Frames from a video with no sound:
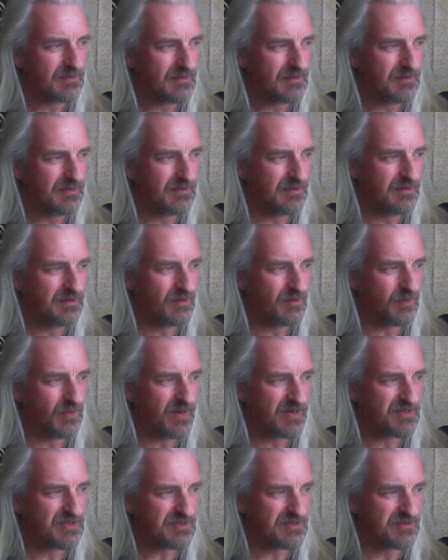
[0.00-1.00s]
And in the
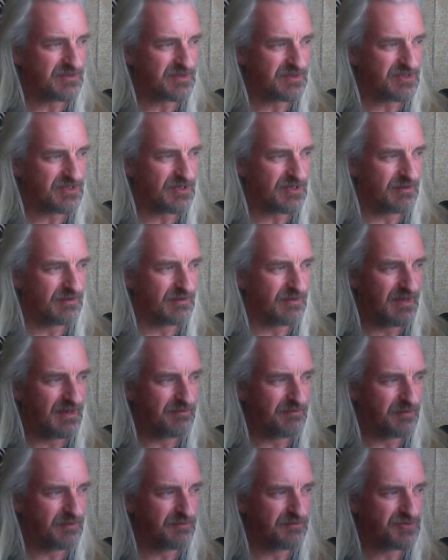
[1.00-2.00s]
West there's a certain
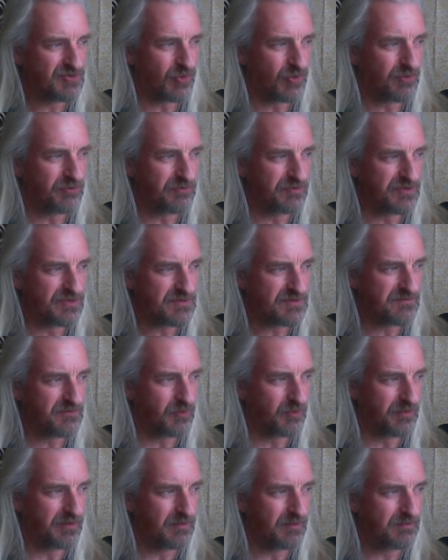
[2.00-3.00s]
level of tolerance
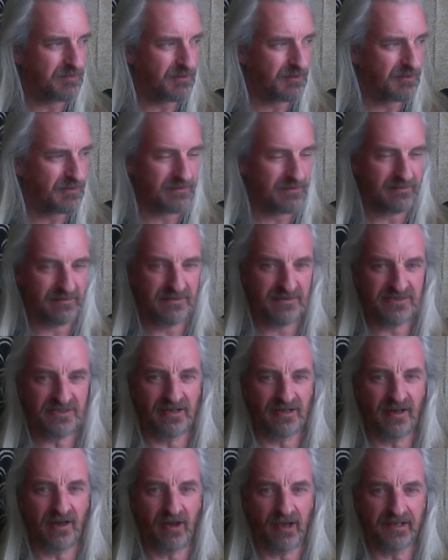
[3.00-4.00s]
for it, but there's a
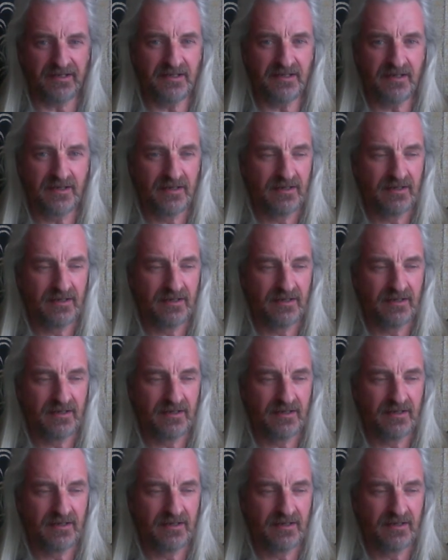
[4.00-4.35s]
line.